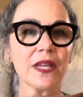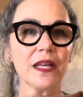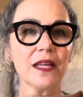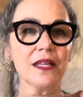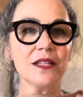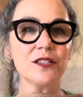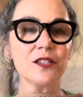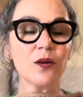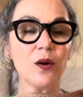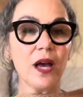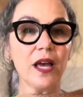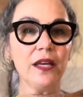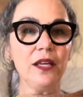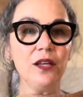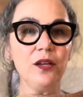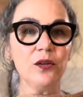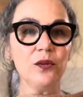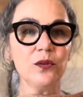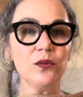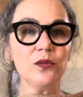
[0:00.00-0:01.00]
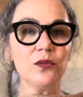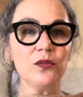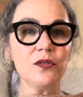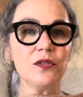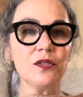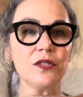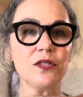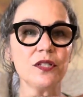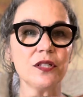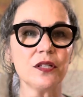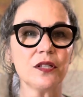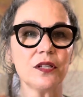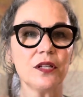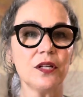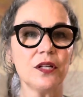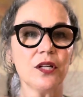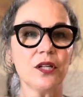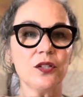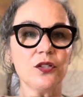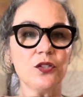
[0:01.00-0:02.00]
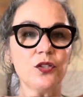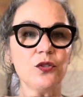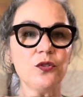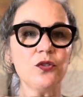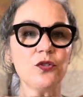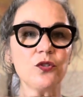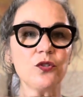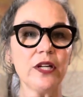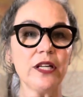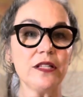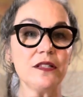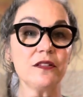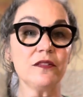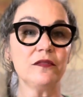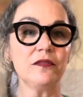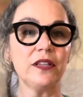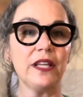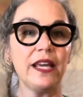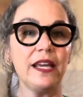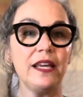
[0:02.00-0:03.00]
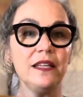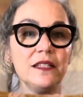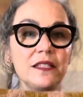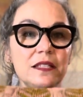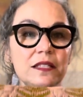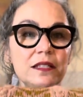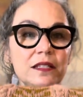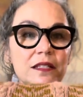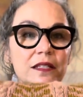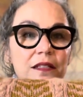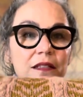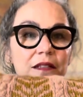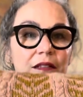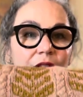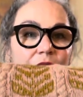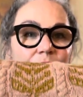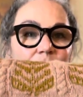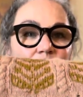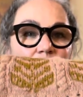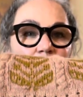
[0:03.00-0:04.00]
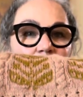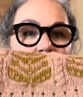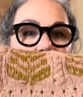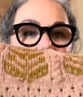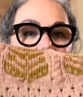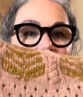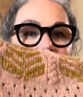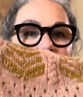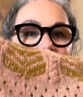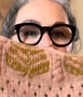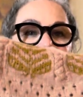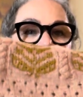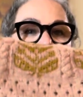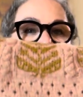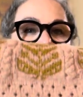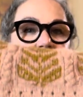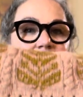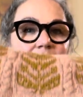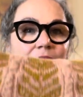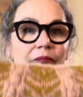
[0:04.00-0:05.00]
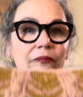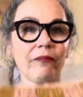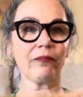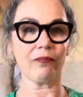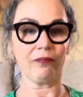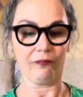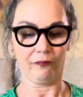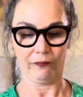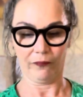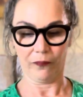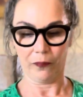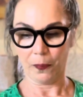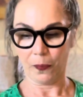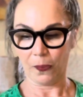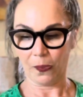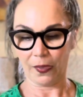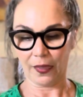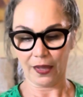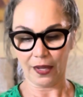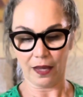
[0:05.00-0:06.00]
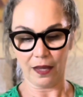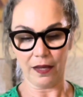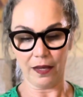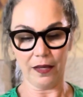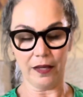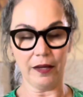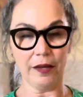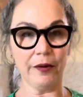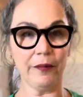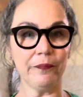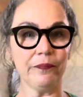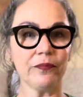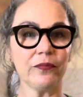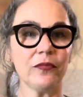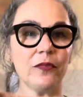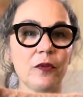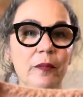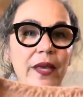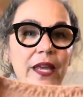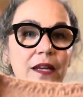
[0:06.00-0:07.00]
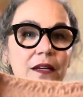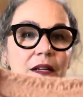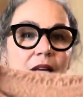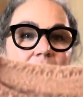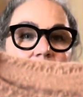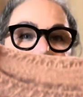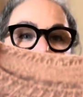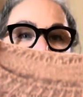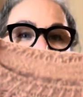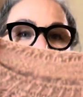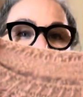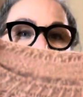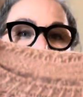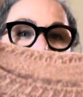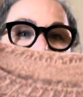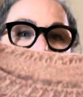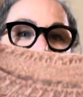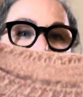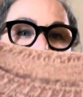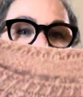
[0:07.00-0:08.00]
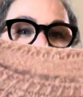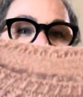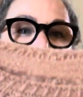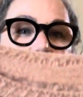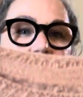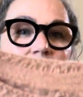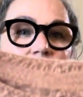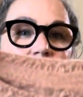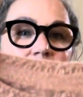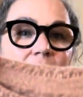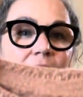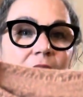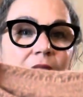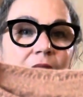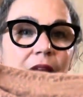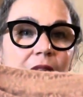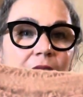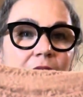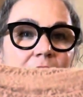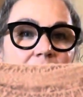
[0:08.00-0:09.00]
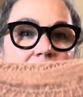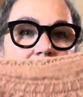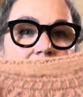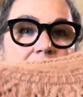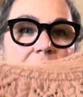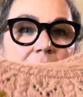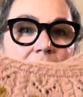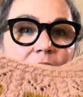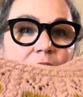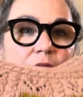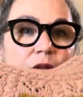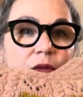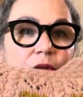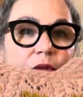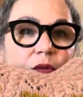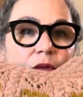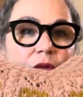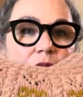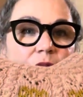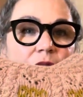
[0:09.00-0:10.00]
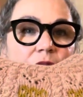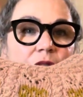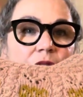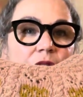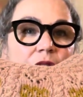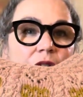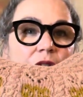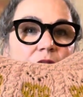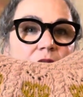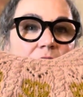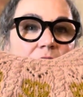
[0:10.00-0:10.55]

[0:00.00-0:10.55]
So I used 2 strands of lace for the body, the main color, and then I used